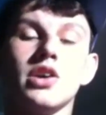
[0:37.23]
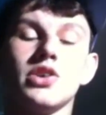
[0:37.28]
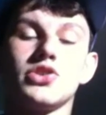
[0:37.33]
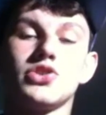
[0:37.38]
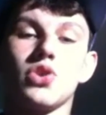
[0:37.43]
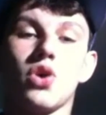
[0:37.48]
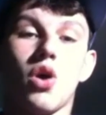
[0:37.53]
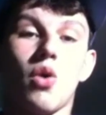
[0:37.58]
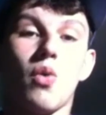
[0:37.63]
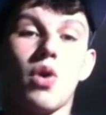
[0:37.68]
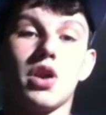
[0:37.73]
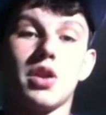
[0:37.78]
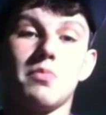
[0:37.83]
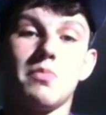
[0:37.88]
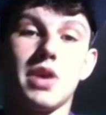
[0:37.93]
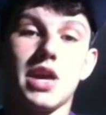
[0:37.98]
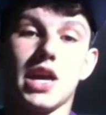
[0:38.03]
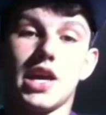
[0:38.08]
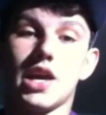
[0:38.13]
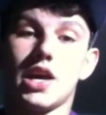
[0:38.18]
So I want to
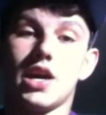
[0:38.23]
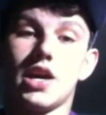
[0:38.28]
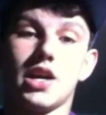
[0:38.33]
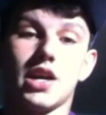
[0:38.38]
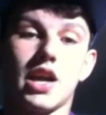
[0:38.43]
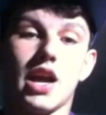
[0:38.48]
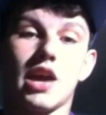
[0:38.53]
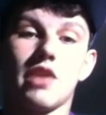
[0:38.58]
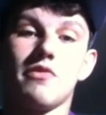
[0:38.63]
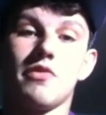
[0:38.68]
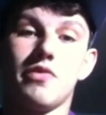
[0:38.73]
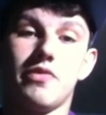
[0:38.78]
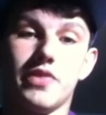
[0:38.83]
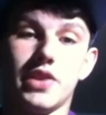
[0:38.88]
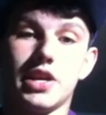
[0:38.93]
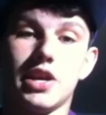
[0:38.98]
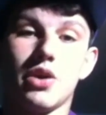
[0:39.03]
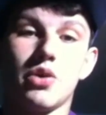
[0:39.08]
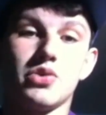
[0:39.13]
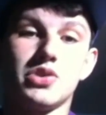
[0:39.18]
make kind of a
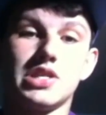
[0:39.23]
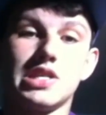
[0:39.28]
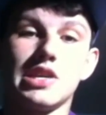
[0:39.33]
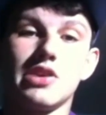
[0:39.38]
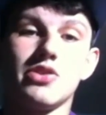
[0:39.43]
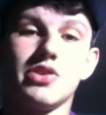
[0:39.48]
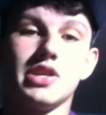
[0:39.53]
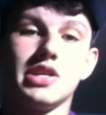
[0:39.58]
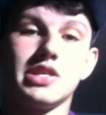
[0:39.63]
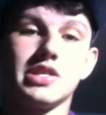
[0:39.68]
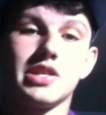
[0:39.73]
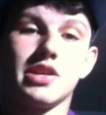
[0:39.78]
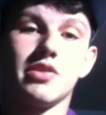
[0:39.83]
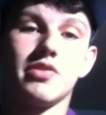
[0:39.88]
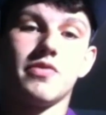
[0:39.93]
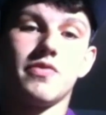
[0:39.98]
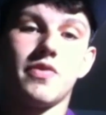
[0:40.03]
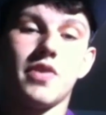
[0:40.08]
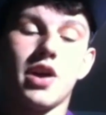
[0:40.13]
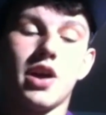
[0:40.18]
video series
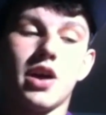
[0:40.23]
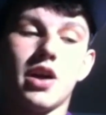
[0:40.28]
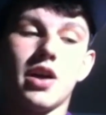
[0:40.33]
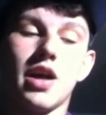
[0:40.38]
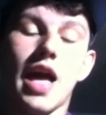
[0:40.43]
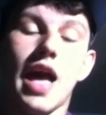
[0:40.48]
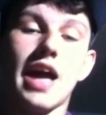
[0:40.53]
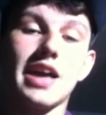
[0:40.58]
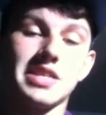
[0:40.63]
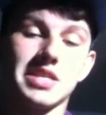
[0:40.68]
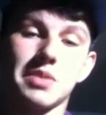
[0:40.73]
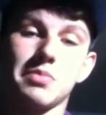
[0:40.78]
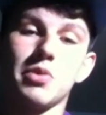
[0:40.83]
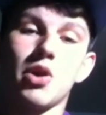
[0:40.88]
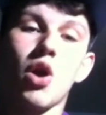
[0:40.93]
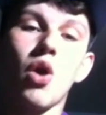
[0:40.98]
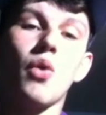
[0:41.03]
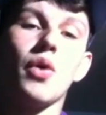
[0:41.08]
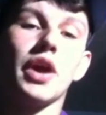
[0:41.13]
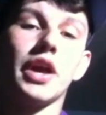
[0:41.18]
of, as I'm
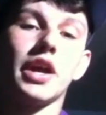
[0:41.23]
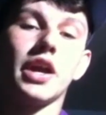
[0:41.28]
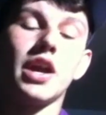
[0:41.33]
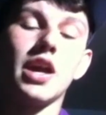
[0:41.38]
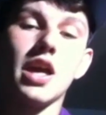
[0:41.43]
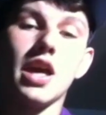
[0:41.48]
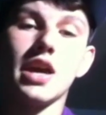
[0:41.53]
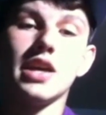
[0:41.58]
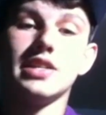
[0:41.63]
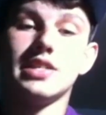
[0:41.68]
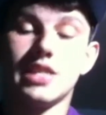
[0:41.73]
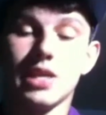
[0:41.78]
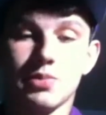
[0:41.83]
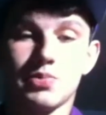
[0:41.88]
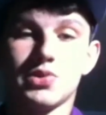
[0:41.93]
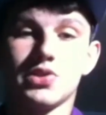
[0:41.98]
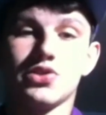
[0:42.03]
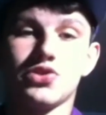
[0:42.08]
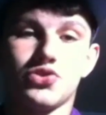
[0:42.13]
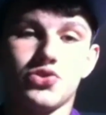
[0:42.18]
going,
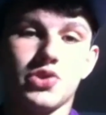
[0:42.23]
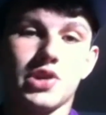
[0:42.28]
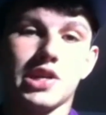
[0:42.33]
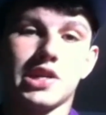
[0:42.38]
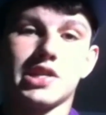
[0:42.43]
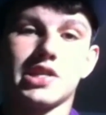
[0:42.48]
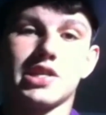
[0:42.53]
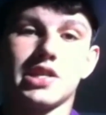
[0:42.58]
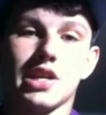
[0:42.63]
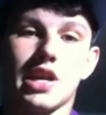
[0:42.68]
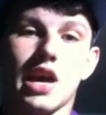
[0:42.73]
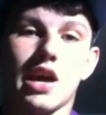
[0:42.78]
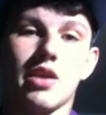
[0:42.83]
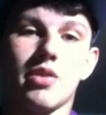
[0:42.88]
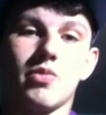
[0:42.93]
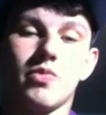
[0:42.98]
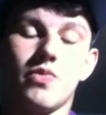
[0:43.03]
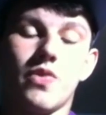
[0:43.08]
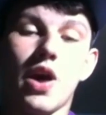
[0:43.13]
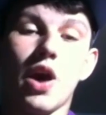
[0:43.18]
tips and tricks to
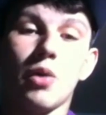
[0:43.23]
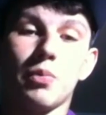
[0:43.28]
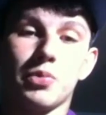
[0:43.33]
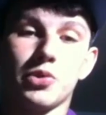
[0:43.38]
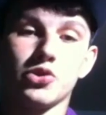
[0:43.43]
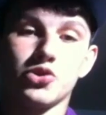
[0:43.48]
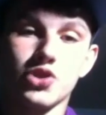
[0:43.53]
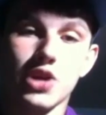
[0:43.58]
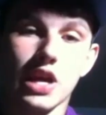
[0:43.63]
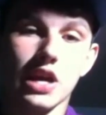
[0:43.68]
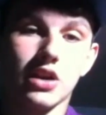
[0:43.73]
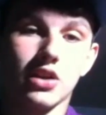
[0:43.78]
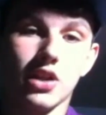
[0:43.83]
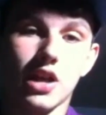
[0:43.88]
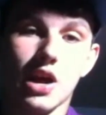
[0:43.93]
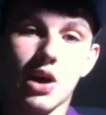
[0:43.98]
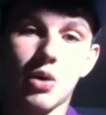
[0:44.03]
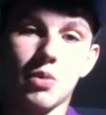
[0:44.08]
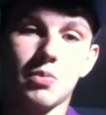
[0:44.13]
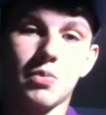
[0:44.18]
kind of help your channel
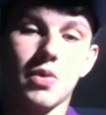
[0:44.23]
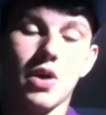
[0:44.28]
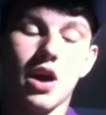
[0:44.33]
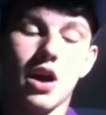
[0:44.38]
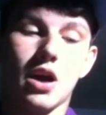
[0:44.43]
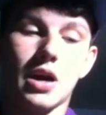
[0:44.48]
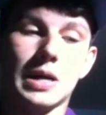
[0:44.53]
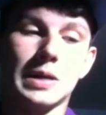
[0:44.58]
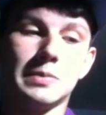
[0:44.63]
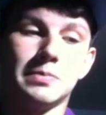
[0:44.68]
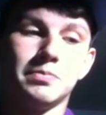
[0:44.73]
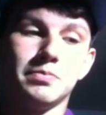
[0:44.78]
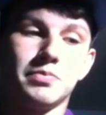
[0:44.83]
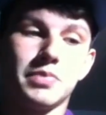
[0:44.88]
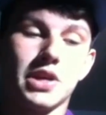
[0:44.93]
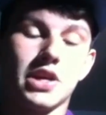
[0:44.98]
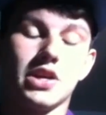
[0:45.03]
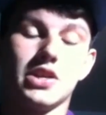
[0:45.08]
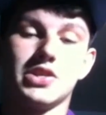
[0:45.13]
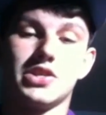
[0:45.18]
out,
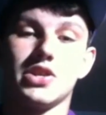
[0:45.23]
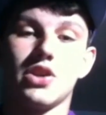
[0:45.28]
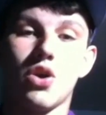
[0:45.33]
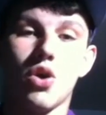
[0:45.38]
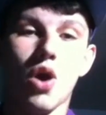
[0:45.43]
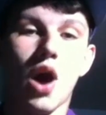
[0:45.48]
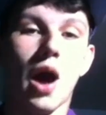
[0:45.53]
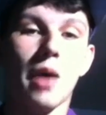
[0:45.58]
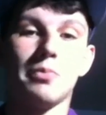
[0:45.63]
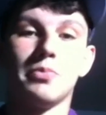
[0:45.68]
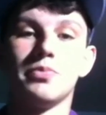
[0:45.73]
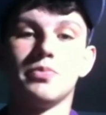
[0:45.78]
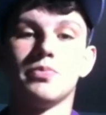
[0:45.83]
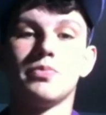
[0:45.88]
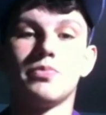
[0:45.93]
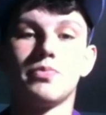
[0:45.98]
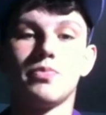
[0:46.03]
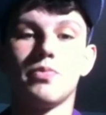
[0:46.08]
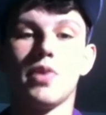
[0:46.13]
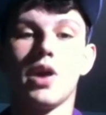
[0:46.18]
because
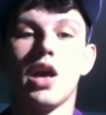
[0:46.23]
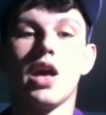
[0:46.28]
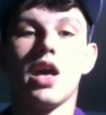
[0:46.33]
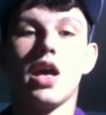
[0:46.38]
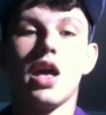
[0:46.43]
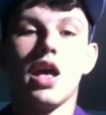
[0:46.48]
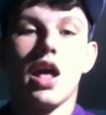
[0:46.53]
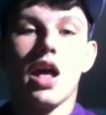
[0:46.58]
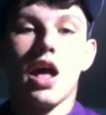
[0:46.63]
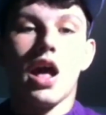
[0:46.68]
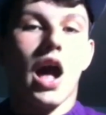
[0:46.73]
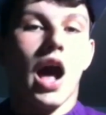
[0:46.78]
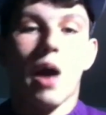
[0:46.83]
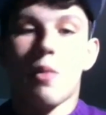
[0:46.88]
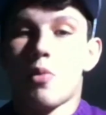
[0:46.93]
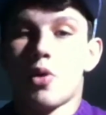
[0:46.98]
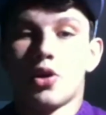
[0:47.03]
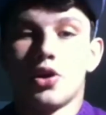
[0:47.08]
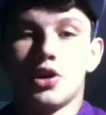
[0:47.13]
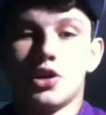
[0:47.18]
I'm
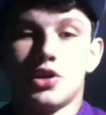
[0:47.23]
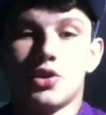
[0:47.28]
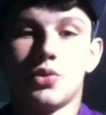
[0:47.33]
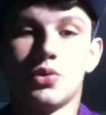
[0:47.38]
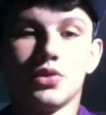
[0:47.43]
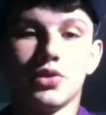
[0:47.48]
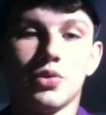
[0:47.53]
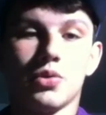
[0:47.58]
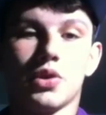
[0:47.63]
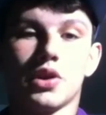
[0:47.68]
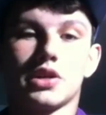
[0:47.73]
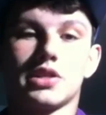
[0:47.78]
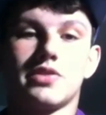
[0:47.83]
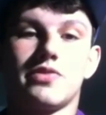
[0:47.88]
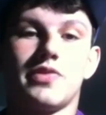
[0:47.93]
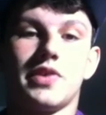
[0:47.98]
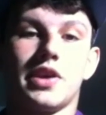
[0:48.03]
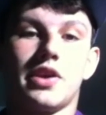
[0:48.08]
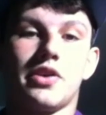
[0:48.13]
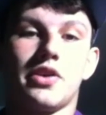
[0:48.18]
already doing the work
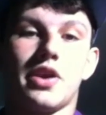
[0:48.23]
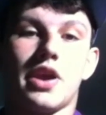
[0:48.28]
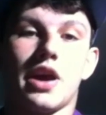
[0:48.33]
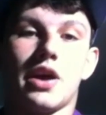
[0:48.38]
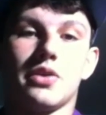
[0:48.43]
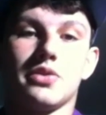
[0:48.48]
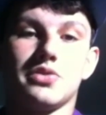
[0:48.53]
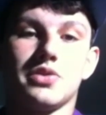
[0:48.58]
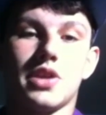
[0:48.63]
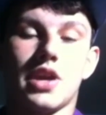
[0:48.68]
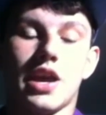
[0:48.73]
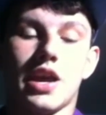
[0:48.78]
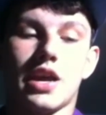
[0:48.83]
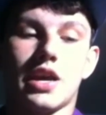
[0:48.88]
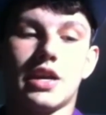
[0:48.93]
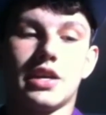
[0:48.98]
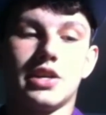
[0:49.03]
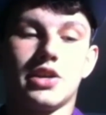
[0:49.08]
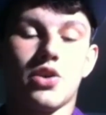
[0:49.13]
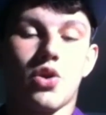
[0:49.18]
to figure it out,
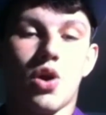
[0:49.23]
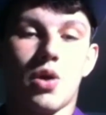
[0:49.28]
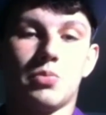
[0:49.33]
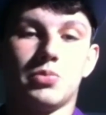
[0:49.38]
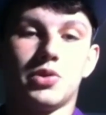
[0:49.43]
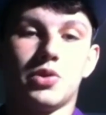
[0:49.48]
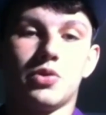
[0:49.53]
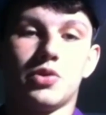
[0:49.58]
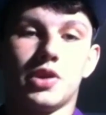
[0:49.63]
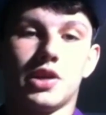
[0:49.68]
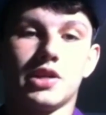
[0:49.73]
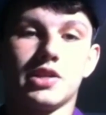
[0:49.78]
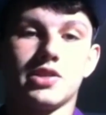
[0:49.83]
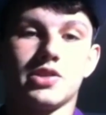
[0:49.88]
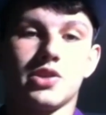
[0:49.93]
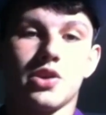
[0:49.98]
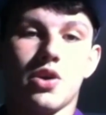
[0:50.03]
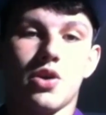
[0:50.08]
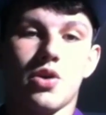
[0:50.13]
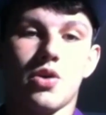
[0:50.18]
and I'm doing it,
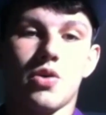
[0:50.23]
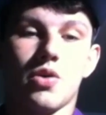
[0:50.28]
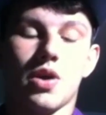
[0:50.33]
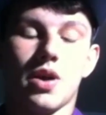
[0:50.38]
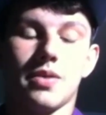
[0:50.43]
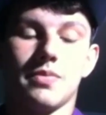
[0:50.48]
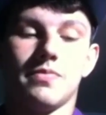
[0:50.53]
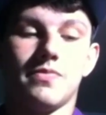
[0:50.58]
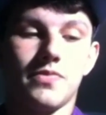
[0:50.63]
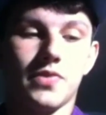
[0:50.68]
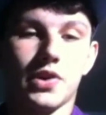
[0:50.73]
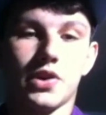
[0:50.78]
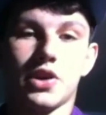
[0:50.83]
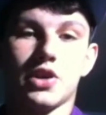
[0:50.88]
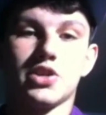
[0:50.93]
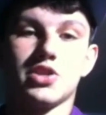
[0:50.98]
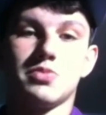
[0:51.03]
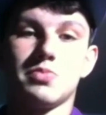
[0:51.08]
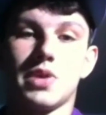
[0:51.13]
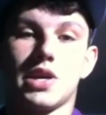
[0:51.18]
so I
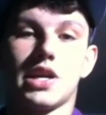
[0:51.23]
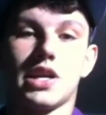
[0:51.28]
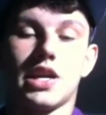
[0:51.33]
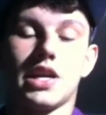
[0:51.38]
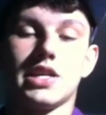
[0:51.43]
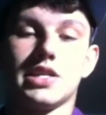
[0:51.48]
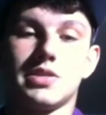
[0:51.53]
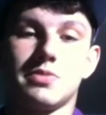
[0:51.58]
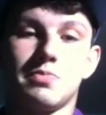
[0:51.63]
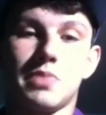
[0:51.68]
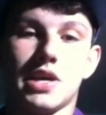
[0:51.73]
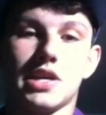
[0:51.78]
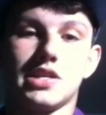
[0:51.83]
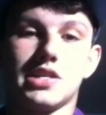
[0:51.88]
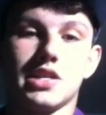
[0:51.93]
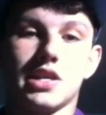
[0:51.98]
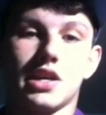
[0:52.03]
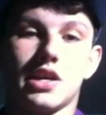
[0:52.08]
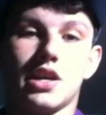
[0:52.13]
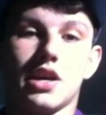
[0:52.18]
figured I'd just make a nice
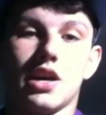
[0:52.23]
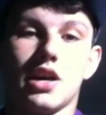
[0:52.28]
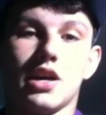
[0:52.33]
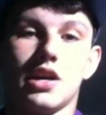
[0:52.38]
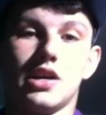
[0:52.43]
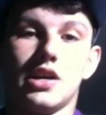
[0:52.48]
basic